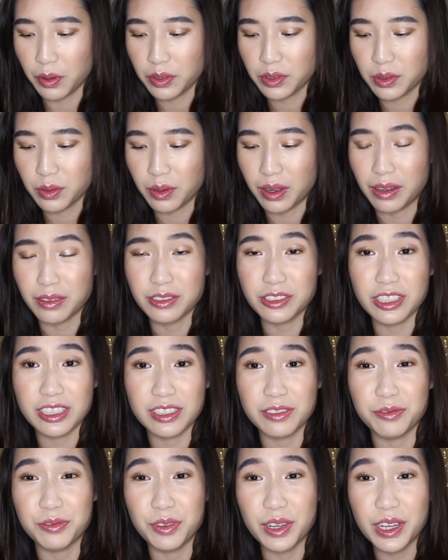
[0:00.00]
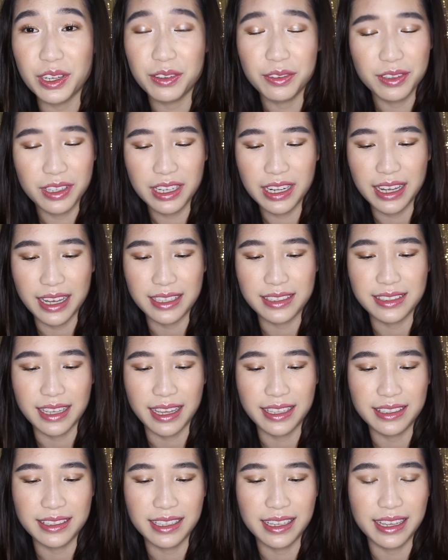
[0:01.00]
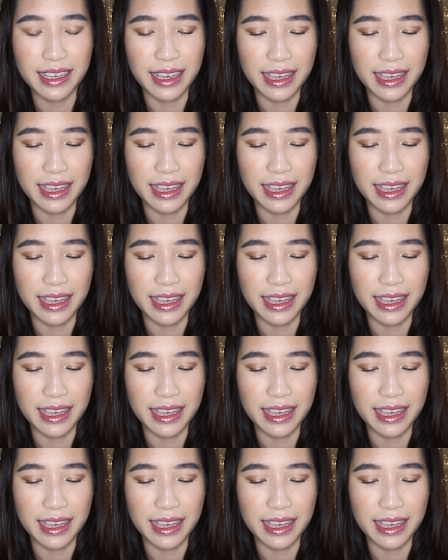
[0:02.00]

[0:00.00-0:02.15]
so I was just really excited,